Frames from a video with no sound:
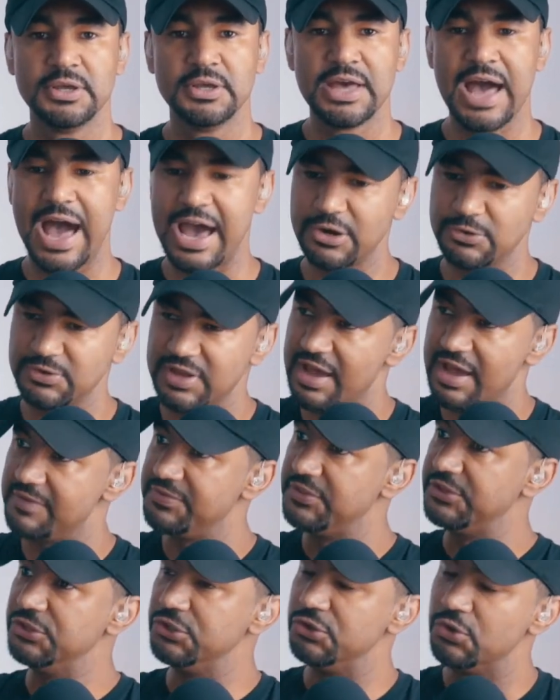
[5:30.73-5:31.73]
I don't have
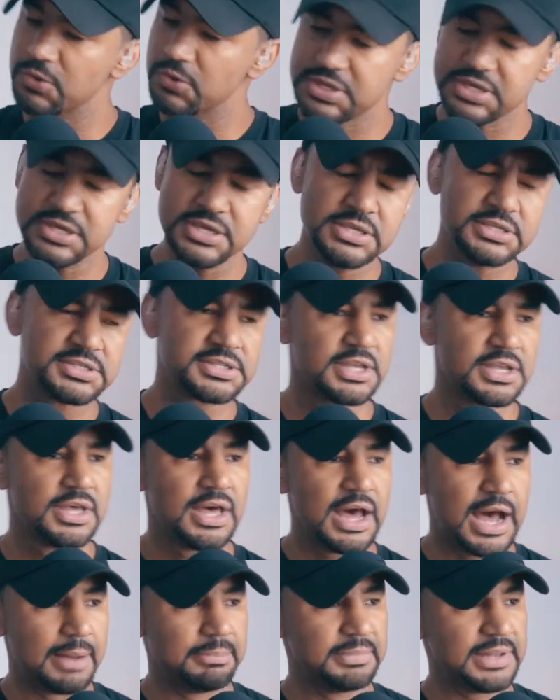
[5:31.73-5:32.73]
the degrees.
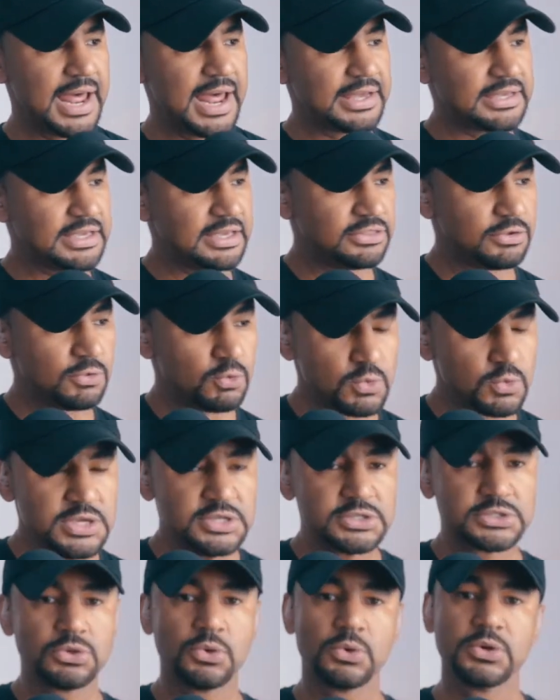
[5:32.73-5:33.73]
I'm lacking the
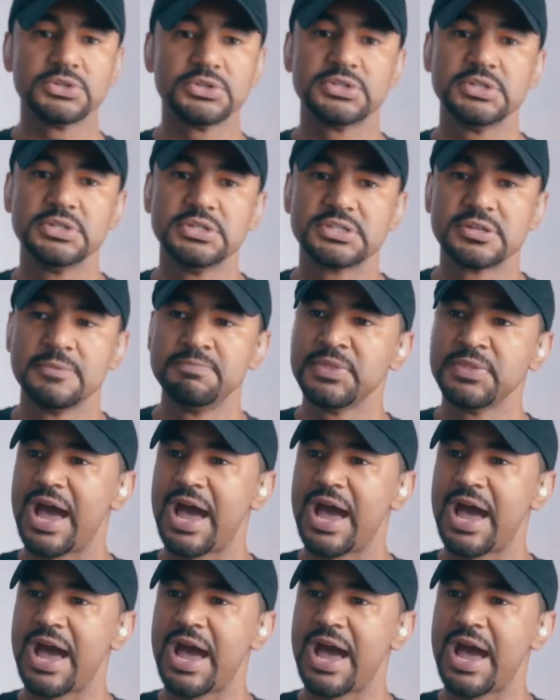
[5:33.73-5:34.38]
resources.